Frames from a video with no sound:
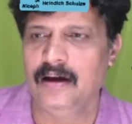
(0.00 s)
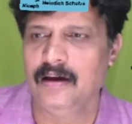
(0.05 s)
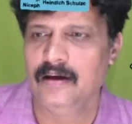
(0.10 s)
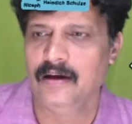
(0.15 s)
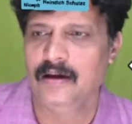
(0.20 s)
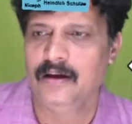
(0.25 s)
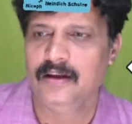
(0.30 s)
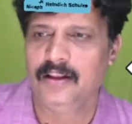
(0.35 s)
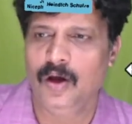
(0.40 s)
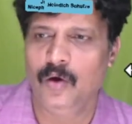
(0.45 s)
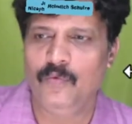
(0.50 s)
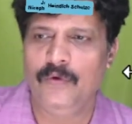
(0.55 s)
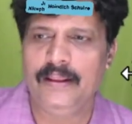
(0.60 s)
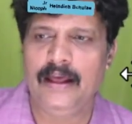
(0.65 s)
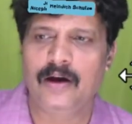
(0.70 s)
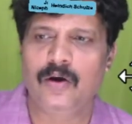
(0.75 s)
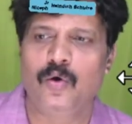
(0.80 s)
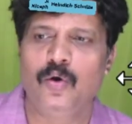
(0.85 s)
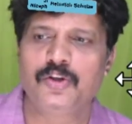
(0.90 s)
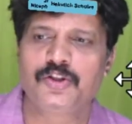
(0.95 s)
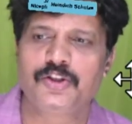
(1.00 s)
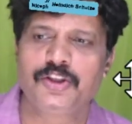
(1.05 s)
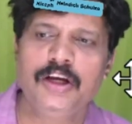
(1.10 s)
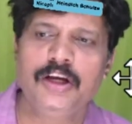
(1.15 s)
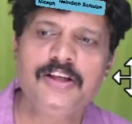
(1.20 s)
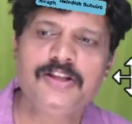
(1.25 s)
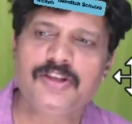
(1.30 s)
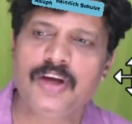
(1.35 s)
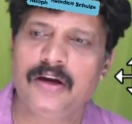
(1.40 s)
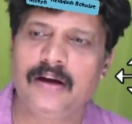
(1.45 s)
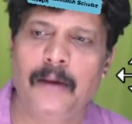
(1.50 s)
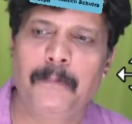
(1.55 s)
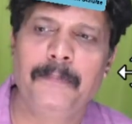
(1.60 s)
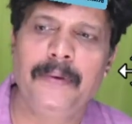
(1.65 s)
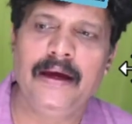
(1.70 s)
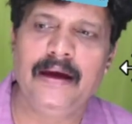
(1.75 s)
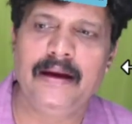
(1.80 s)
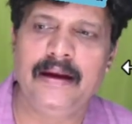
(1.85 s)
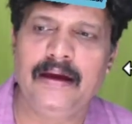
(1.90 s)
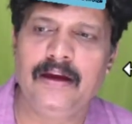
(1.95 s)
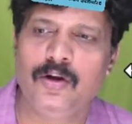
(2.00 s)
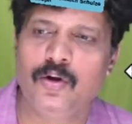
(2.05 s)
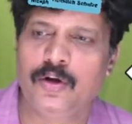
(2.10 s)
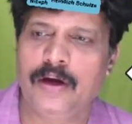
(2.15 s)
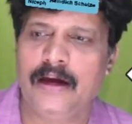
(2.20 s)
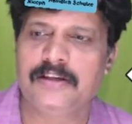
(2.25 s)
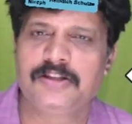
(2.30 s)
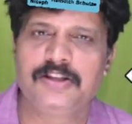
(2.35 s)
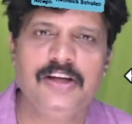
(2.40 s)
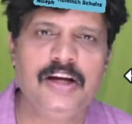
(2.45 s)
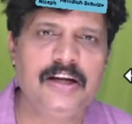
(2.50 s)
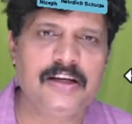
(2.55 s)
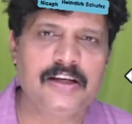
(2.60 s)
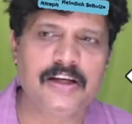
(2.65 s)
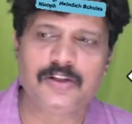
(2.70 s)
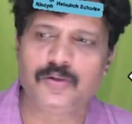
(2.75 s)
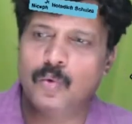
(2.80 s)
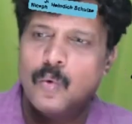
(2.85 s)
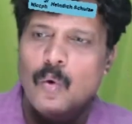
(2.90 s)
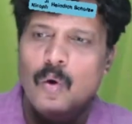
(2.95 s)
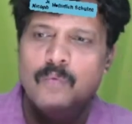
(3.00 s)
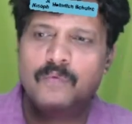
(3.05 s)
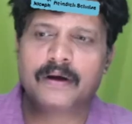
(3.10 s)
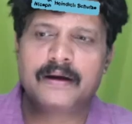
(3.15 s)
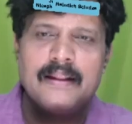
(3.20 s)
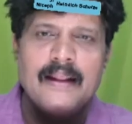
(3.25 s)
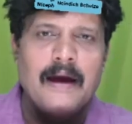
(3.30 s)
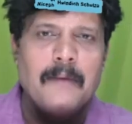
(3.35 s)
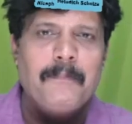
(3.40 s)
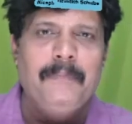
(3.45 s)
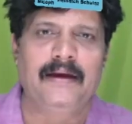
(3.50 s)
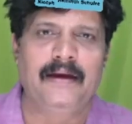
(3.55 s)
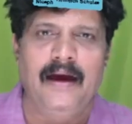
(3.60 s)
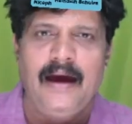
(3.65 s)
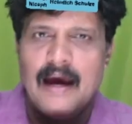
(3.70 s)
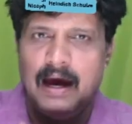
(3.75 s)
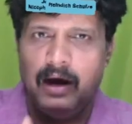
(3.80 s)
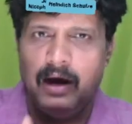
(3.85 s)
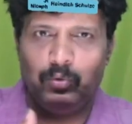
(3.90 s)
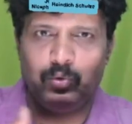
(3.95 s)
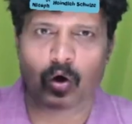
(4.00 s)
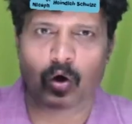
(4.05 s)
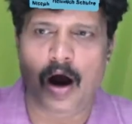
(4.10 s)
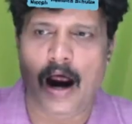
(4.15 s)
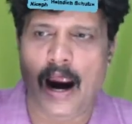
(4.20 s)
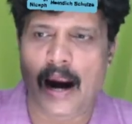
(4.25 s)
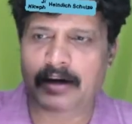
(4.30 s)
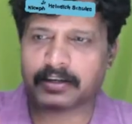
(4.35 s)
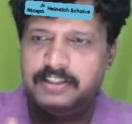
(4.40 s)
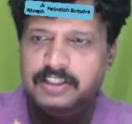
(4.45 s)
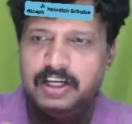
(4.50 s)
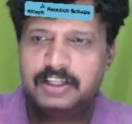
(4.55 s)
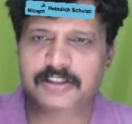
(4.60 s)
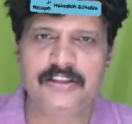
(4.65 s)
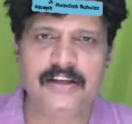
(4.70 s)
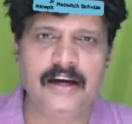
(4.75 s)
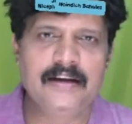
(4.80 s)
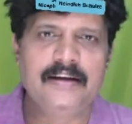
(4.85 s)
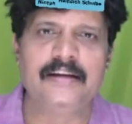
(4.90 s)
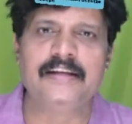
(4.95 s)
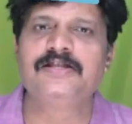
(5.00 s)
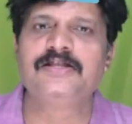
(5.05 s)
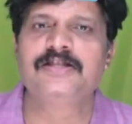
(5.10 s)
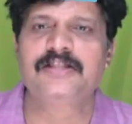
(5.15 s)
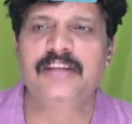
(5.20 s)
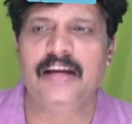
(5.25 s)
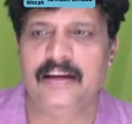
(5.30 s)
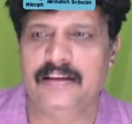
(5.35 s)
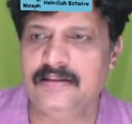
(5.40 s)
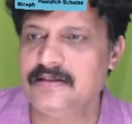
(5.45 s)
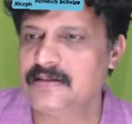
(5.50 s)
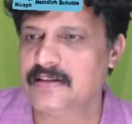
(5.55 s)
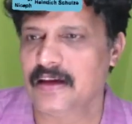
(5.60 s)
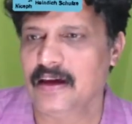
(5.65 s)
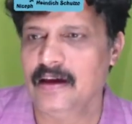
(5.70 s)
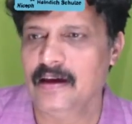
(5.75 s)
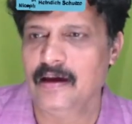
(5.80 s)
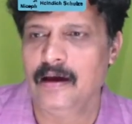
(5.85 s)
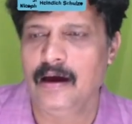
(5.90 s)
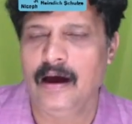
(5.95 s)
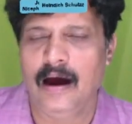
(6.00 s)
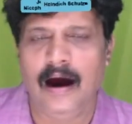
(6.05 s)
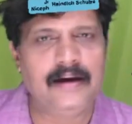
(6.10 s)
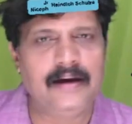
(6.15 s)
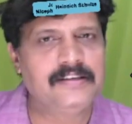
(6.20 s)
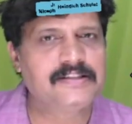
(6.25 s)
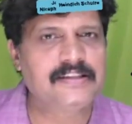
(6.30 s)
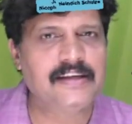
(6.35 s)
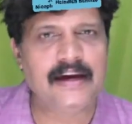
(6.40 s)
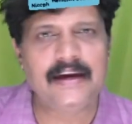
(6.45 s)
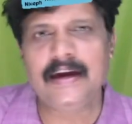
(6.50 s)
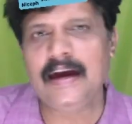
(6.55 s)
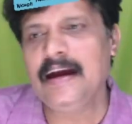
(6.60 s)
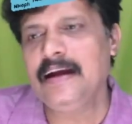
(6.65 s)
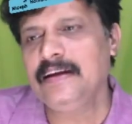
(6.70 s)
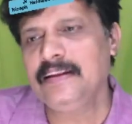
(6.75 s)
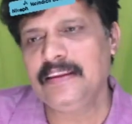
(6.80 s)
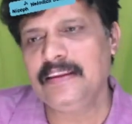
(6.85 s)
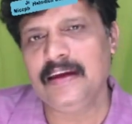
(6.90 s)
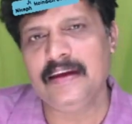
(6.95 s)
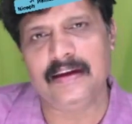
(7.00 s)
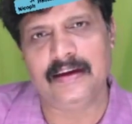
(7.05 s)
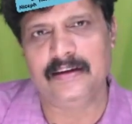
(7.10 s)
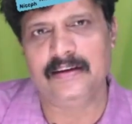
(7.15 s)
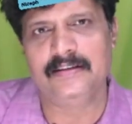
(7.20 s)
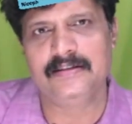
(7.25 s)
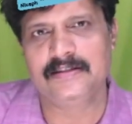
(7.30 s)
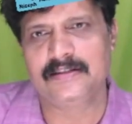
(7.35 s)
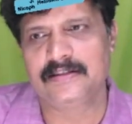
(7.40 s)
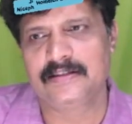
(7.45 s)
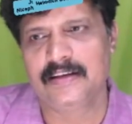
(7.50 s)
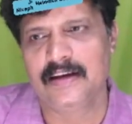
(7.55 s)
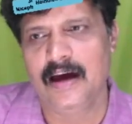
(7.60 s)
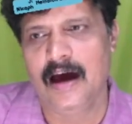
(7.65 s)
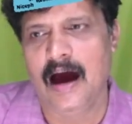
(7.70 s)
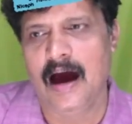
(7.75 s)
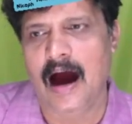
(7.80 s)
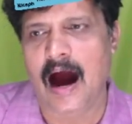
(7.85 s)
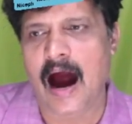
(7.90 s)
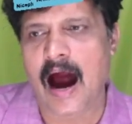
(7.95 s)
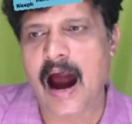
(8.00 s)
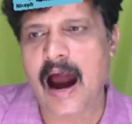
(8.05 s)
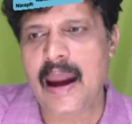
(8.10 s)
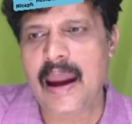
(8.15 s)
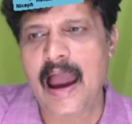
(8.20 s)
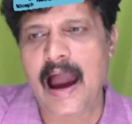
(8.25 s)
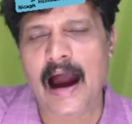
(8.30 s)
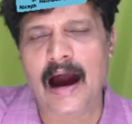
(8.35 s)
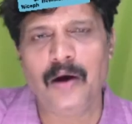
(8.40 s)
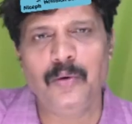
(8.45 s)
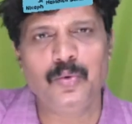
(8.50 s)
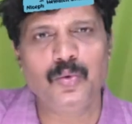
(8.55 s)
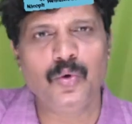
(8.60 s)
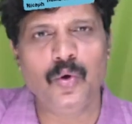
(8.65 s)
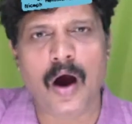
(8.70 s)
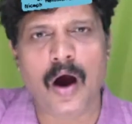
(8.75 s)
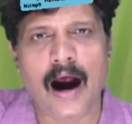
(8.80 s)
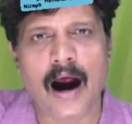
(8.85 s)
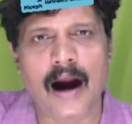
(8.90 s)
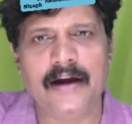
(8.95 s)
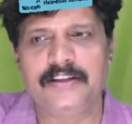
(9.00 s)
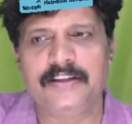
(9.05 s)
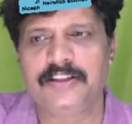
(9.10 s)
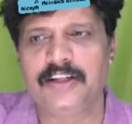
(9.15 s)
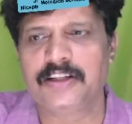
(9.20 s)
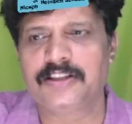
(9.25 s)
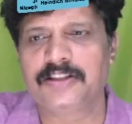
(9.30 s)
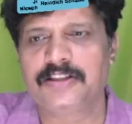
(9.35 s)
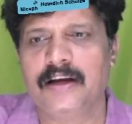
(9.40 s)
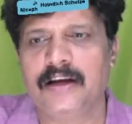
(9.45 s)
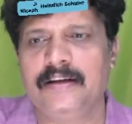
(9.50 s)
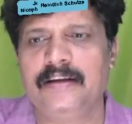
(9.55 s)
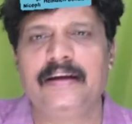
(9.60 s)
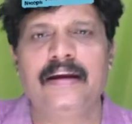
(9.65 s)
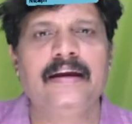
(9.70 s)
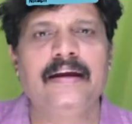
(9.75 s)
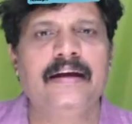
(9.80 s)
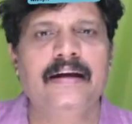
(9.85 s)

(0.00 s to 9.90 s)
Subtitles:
Now, when the questions are appearing, you can see it is overlapping. I have to adjust the distance. And second thing is, I have to adjust the trigger.